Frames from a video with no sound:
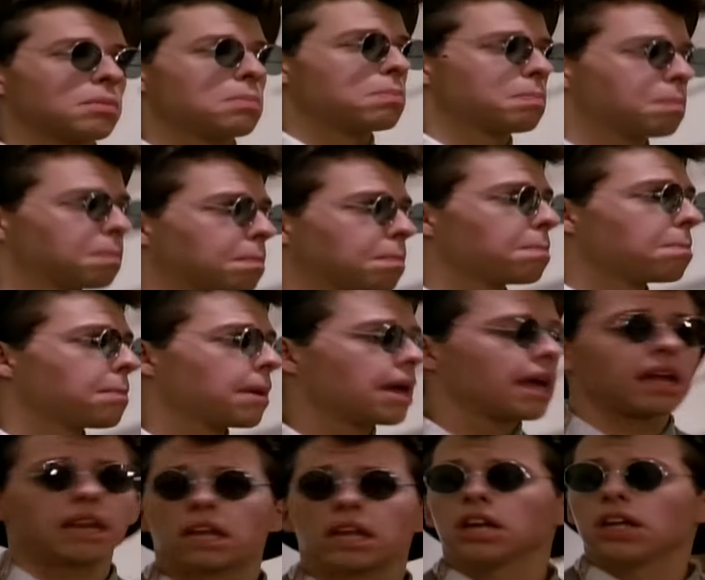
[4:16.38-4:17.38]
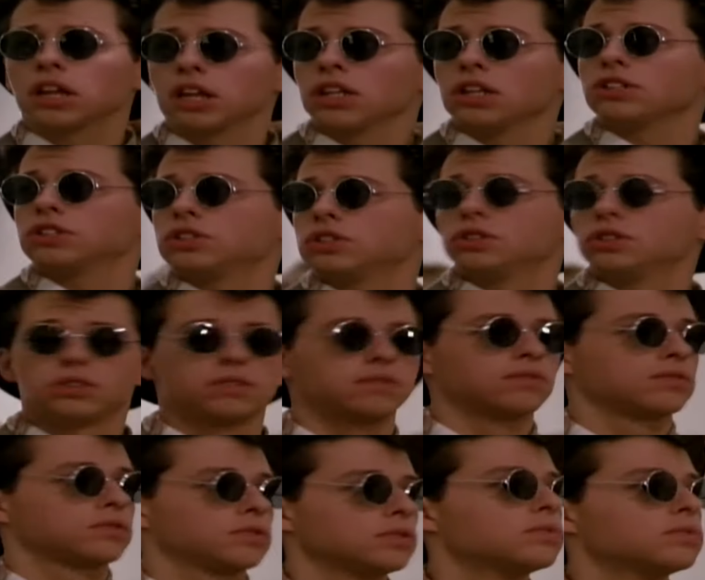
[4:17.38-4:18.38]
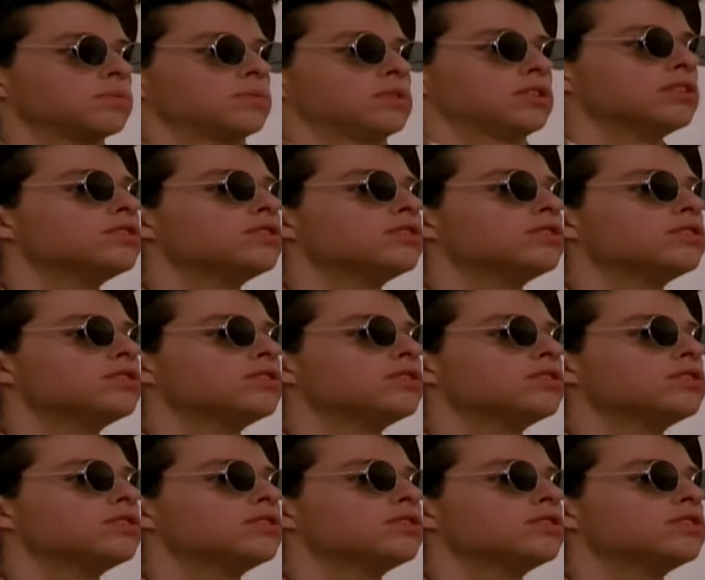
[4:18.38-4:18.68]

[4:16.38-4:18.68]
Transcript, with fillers: our director, is, I mean, it's his first feature, so